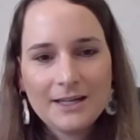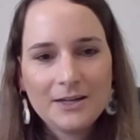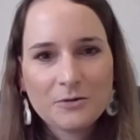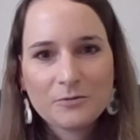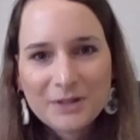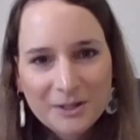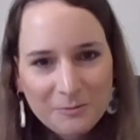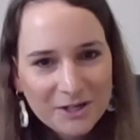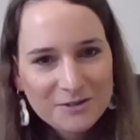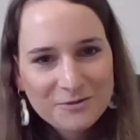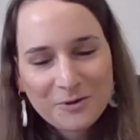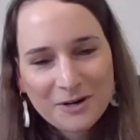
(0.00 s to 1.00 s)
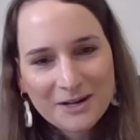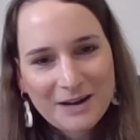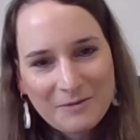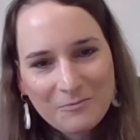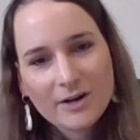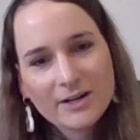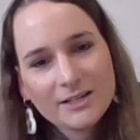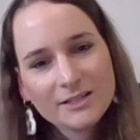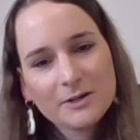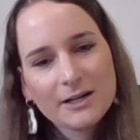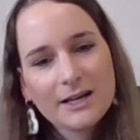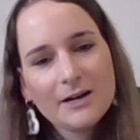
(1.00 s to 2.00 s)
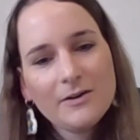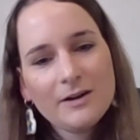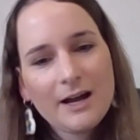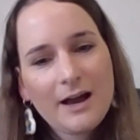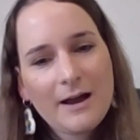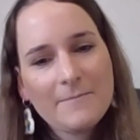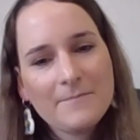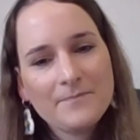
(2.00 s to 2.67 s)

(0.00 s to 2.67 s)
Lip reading: really worked for and wanted to work out.